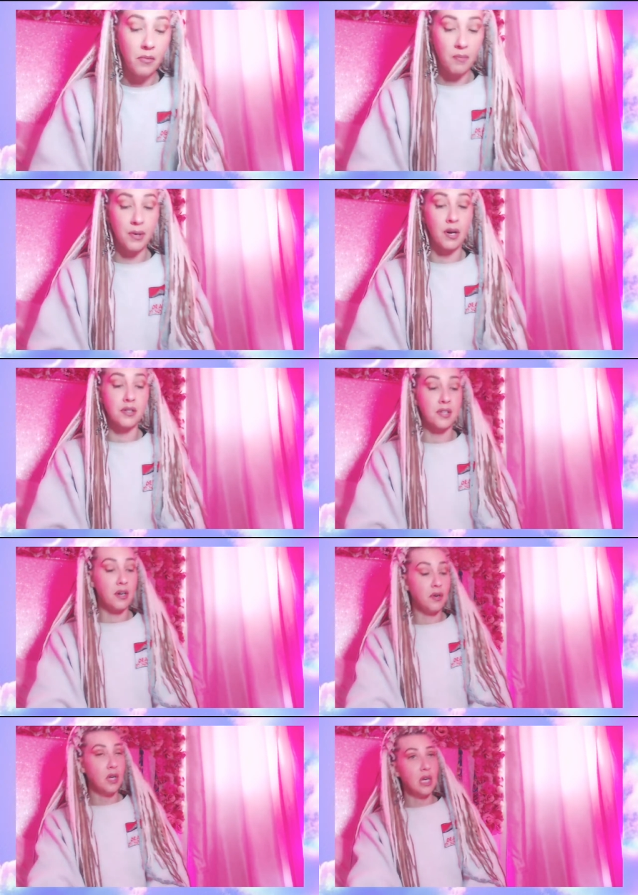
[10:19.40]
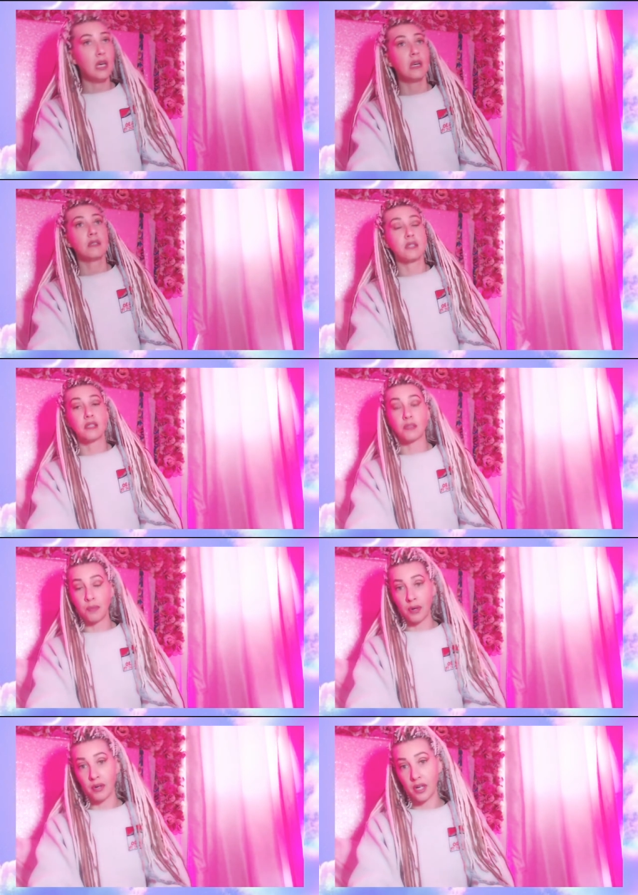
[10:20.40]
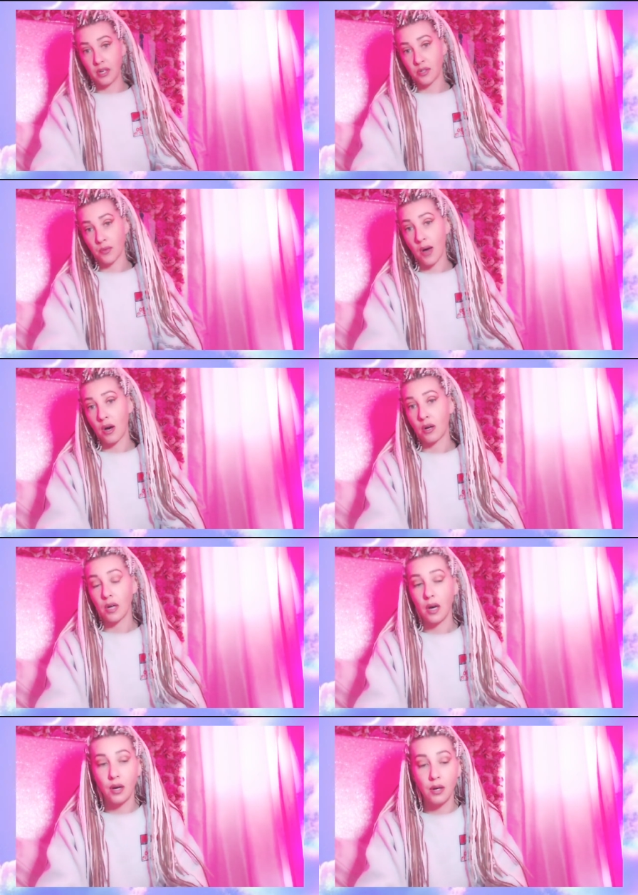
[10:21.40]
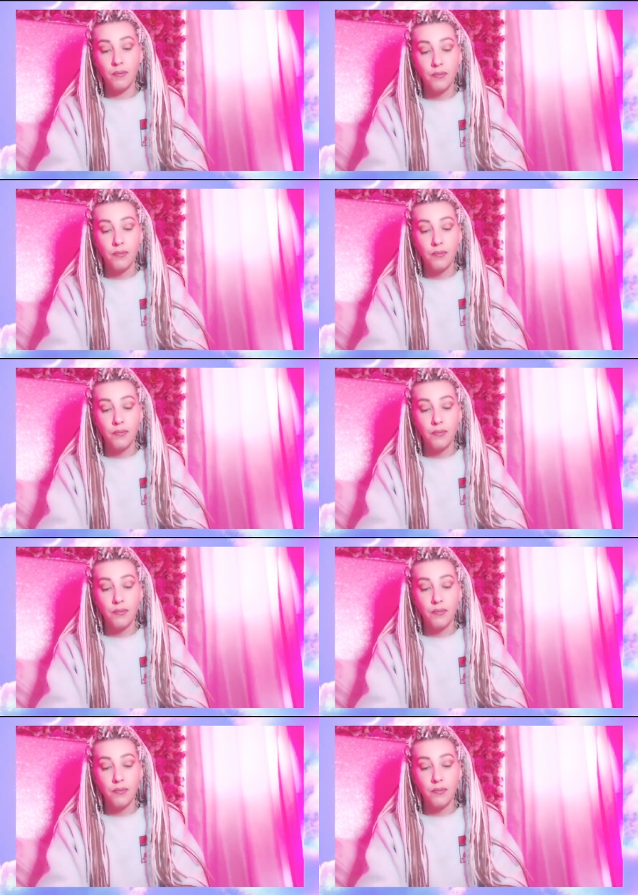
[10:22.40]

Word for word: but also sensibility as well. Um,